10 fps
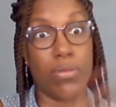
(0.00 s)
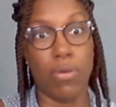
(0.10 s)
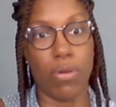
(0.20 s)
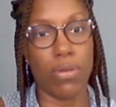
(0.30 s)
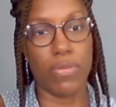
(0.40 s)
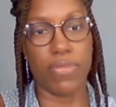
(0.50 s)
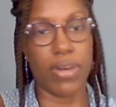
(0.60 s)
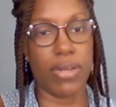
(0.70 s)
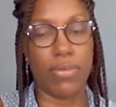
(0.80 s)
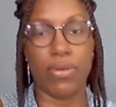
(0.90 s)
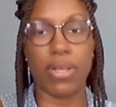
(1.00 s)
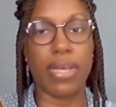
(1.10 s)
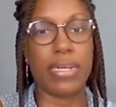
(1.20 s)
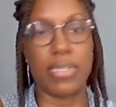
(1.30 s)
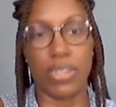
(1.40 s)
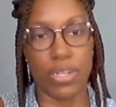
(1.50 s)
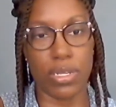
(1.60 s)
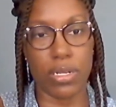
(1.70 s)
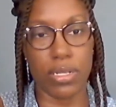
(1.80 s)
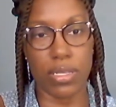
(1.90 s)
all over and all kind of
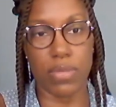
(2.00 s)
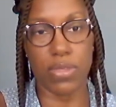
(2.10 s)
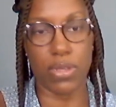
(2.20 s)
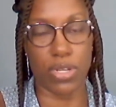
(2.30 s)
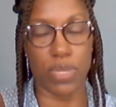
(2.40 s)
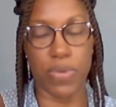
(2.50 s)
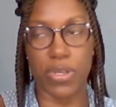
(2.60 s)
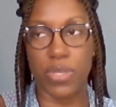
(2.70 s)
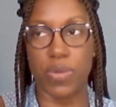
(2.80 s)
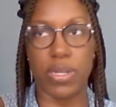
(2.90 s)
digital touch points,